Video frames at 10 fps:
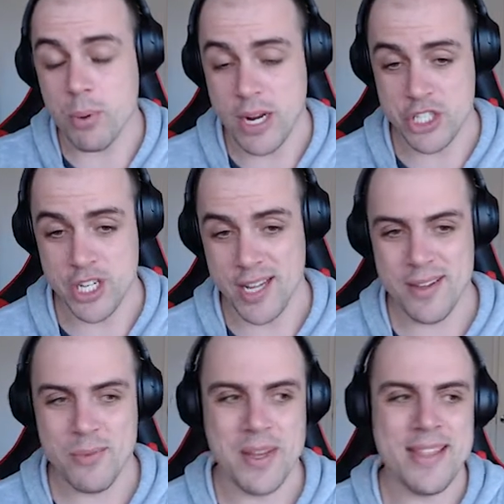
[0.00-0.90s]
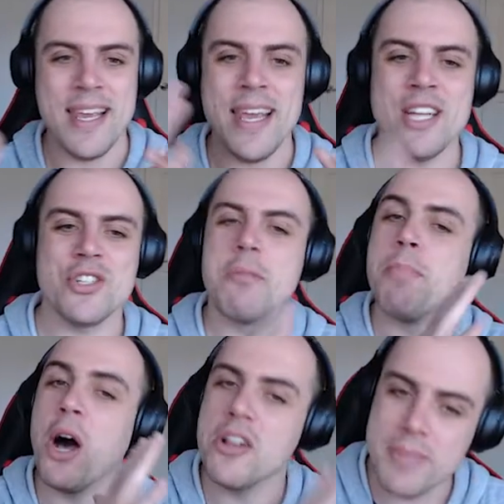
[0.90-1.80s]
pressure with the
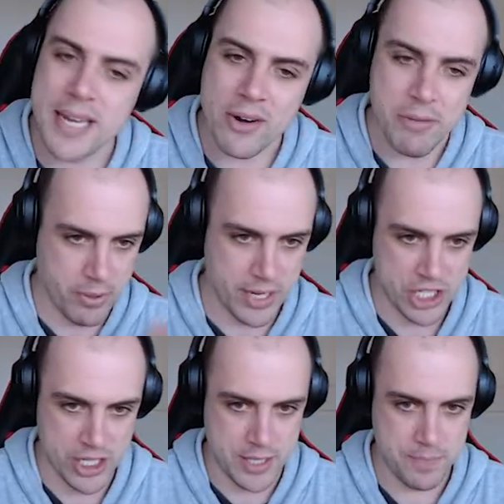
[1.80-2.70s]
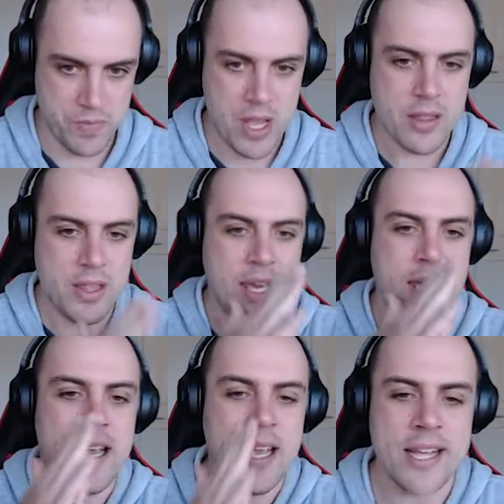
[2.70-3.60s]
intrapulmonary pressure.
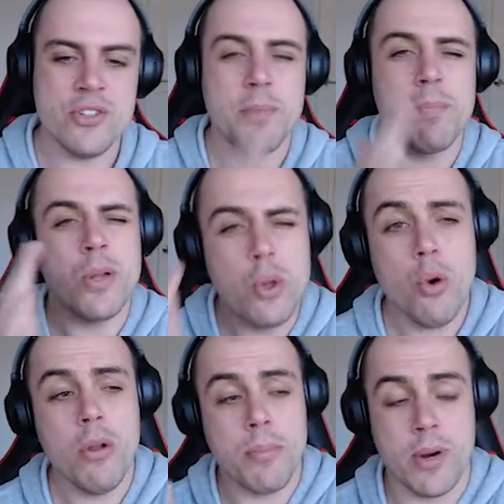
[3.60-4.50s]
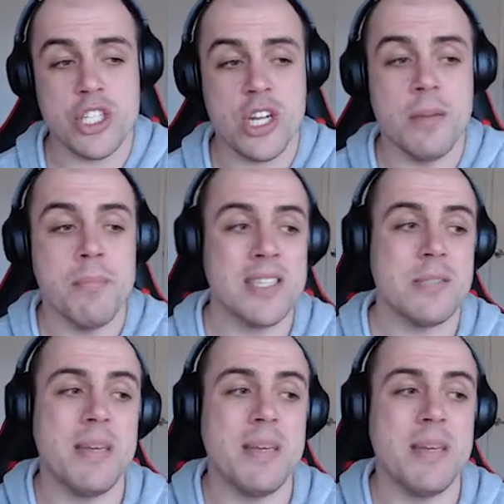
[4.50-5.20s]
The intrapleural pressure must